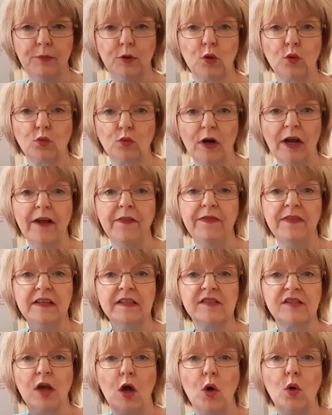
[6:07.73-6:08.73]
run
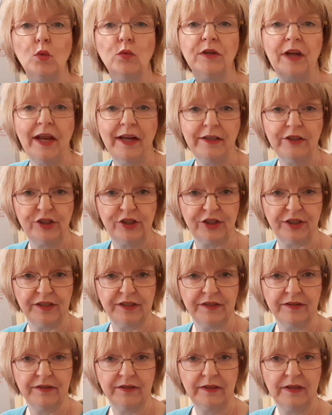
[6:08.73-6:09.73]
this whole
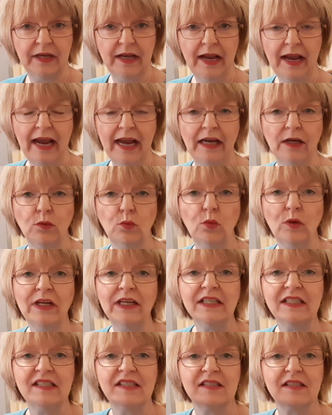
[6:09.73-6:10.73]
nation, and we
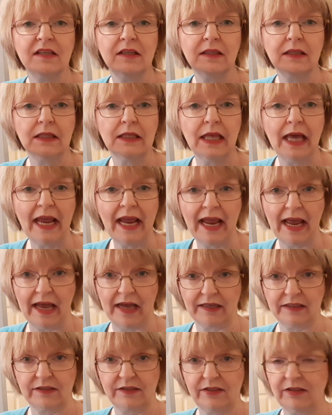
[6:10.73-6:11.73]

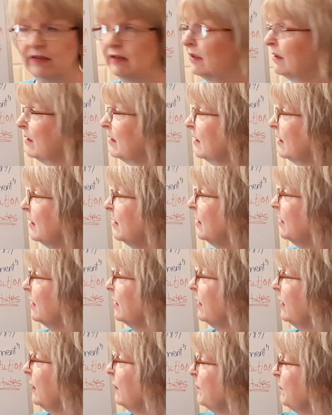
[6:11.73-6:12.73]
select
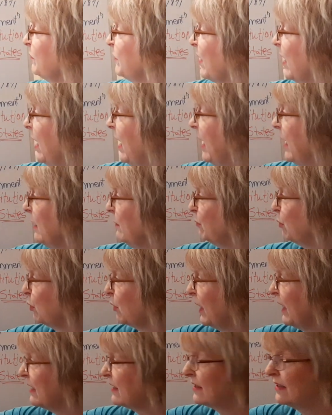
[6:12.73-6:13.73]
a
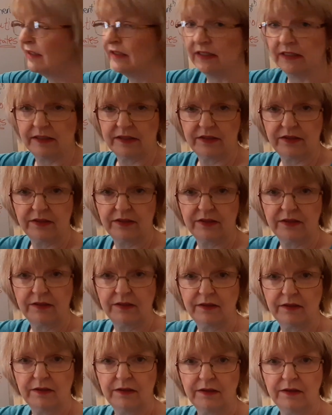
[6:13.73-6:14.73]
president.
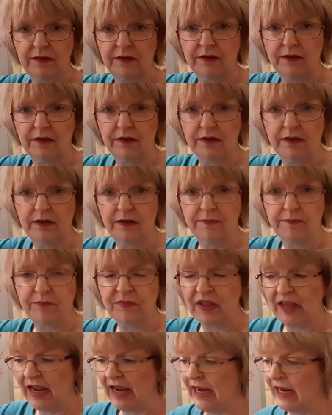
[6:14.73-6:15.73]

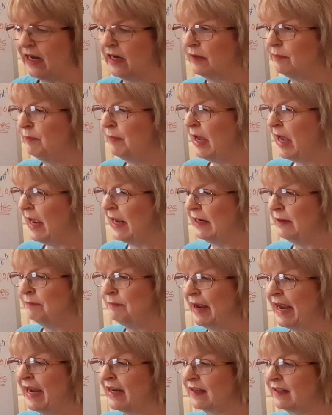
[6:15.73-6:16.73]
And
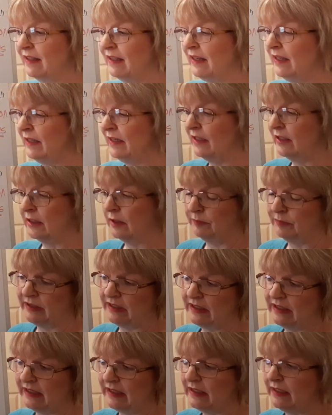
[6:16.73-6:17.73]
back then, in the
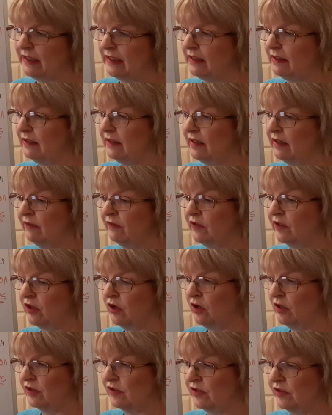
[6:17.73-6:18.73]
beginning of the
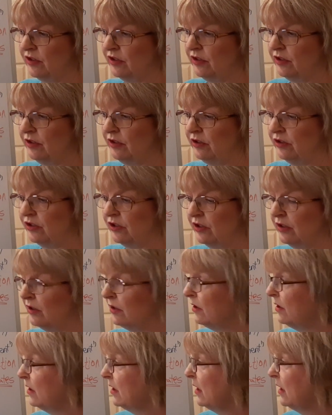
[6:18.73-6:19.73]

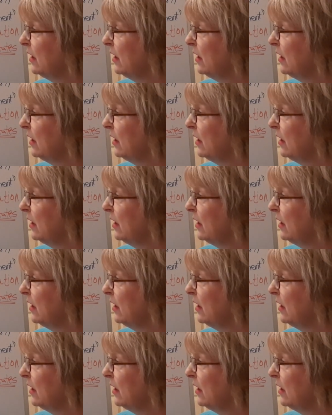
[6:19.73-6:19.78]
Constitution,